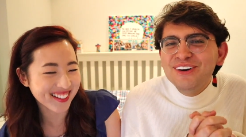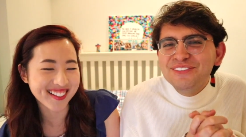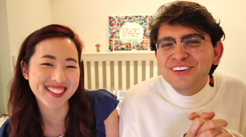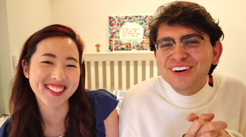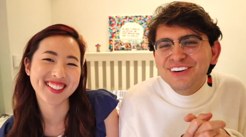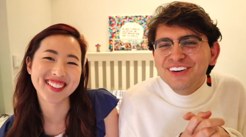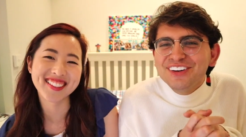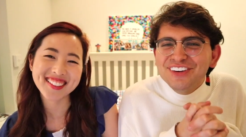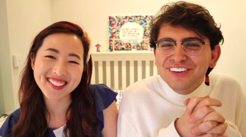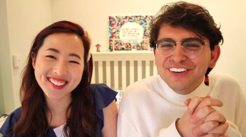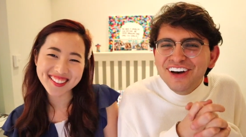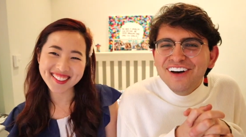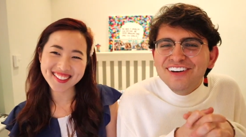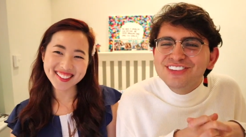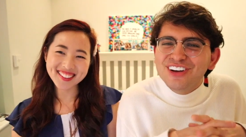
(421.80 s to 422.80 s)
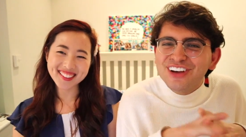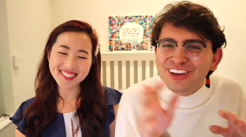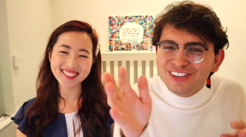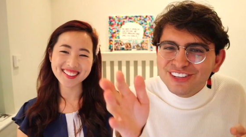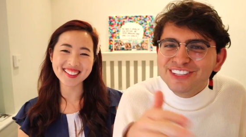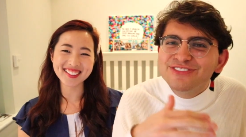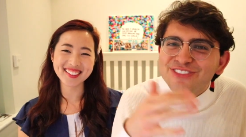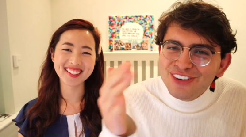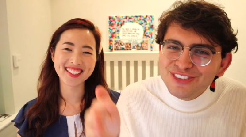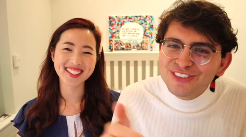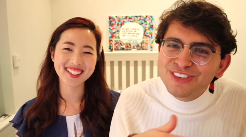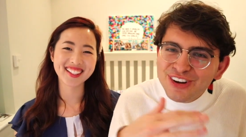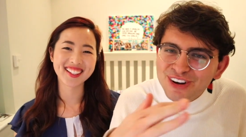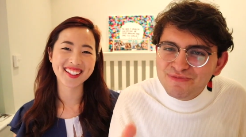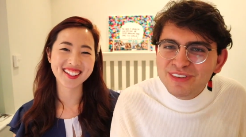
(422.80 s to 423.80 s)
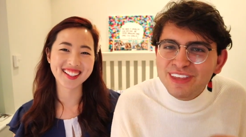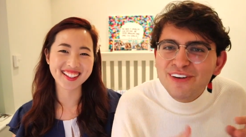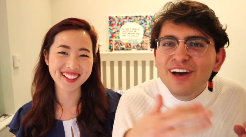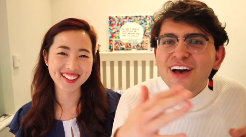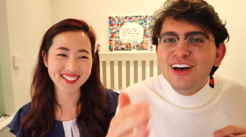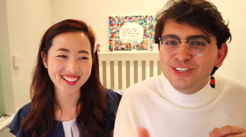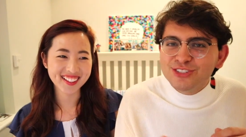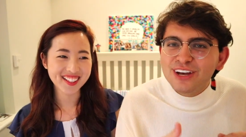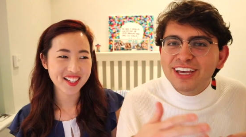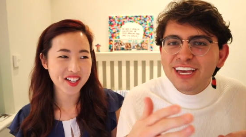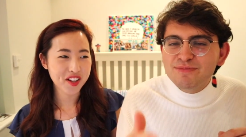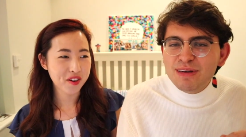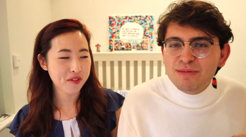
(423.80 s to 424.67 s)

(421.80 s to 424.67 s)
Speaker 1: borrow your notes? I can just photocopy them so I can